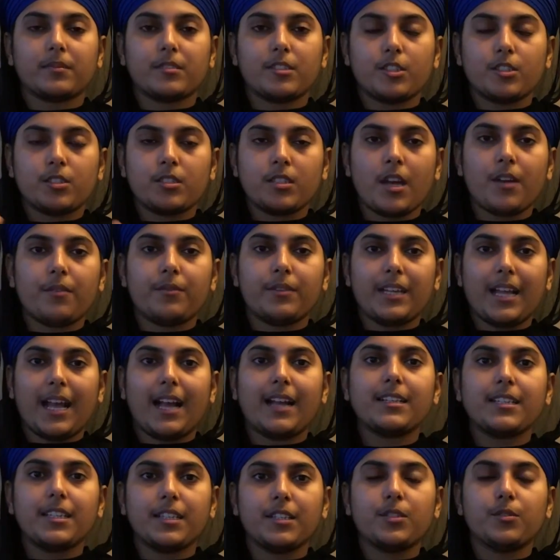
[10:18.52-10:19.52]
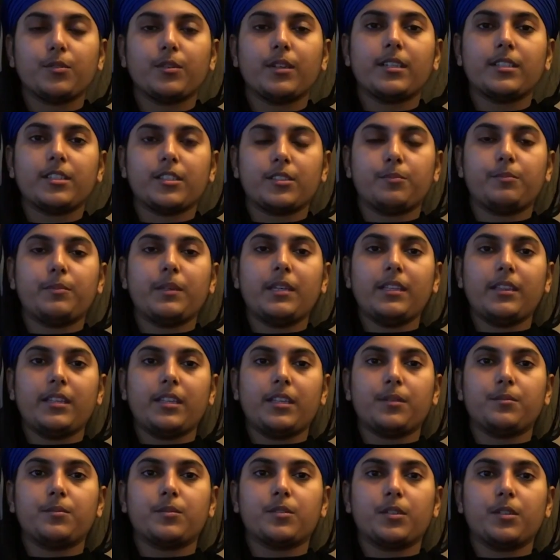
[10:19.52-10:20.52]
Just not reacting to it and just being
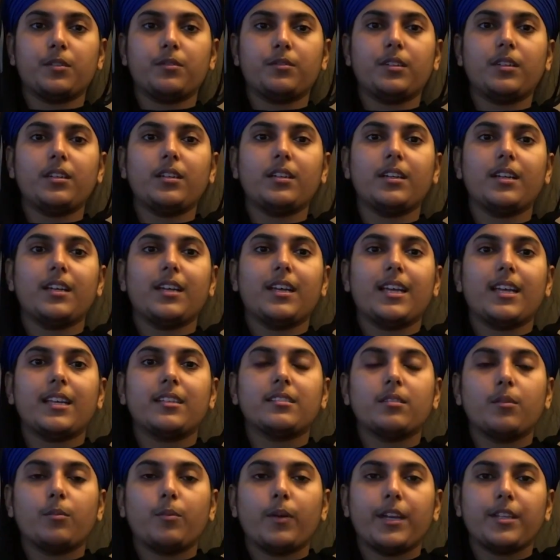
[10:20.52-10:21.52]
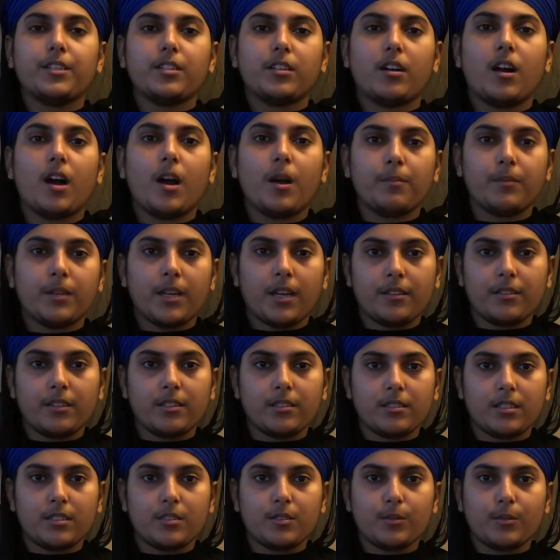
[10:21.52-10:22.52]
the observer is a way to calm down
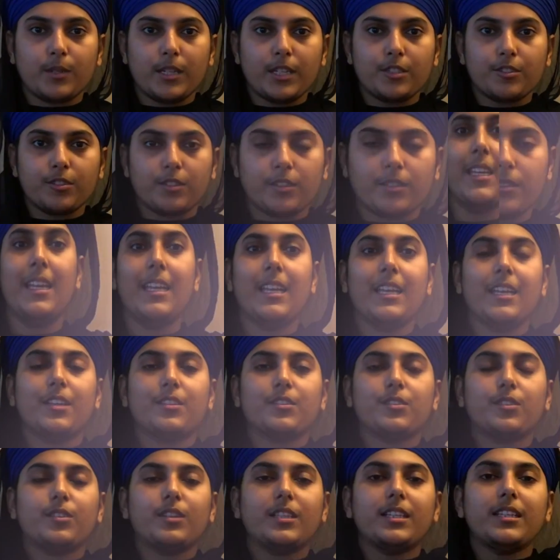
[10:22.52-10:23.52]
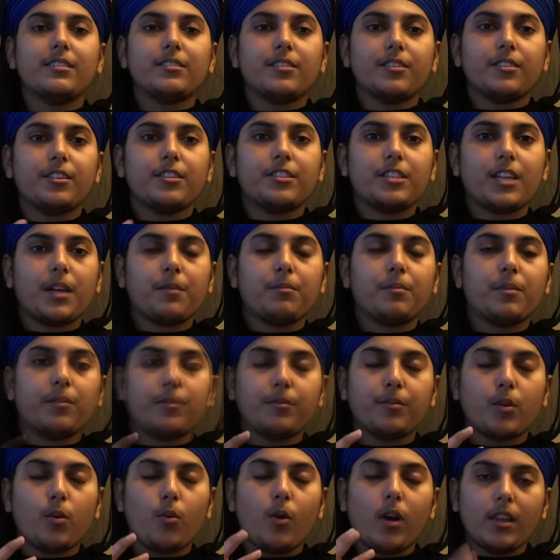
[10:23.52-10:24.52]
the situation. So these are the type
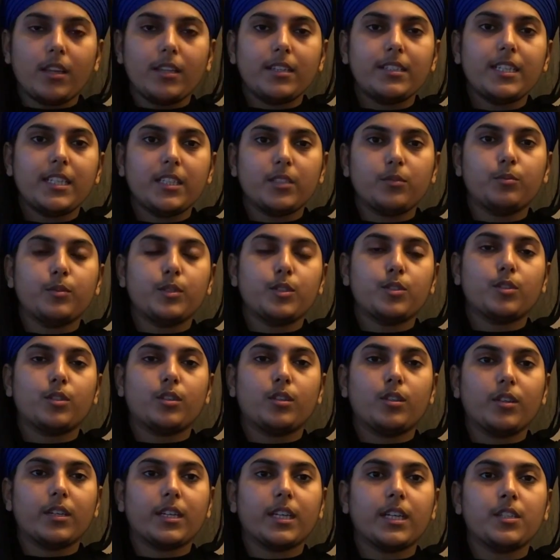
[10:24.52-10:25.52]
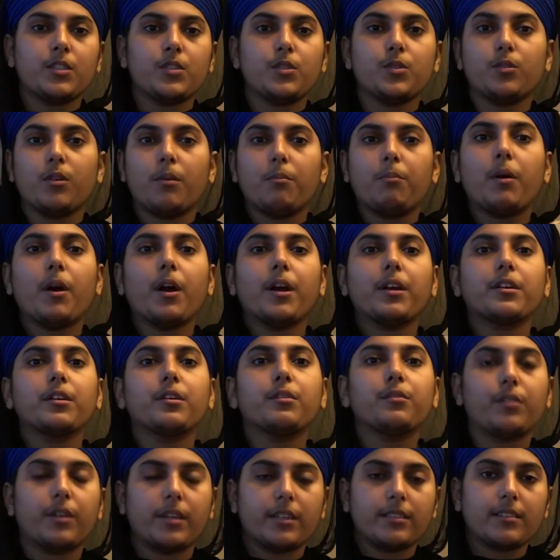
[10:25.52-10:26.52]
of qualities we should look into. A
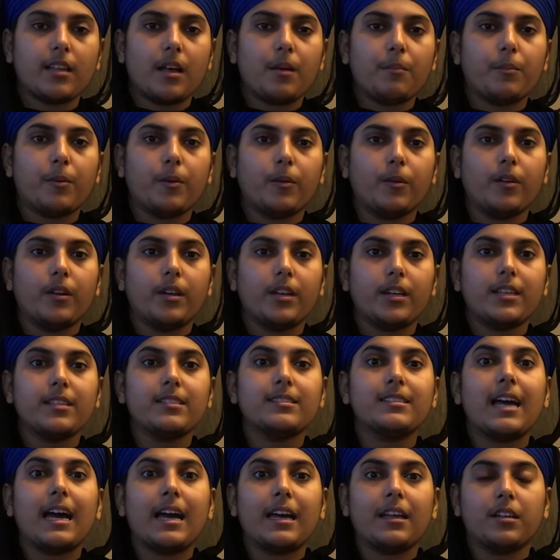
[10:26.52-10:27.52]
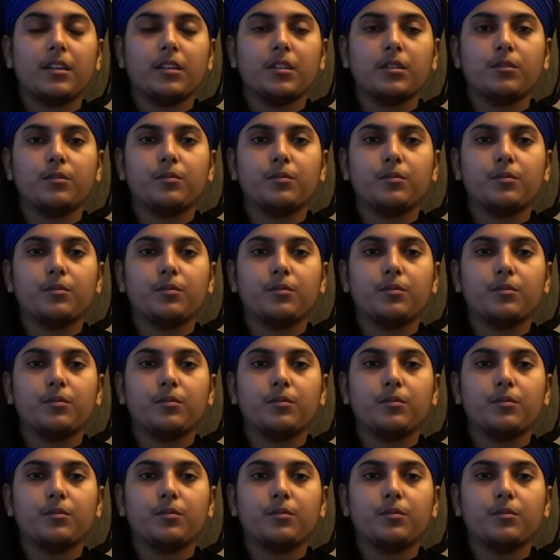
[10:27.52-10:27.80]
partner, for example, is that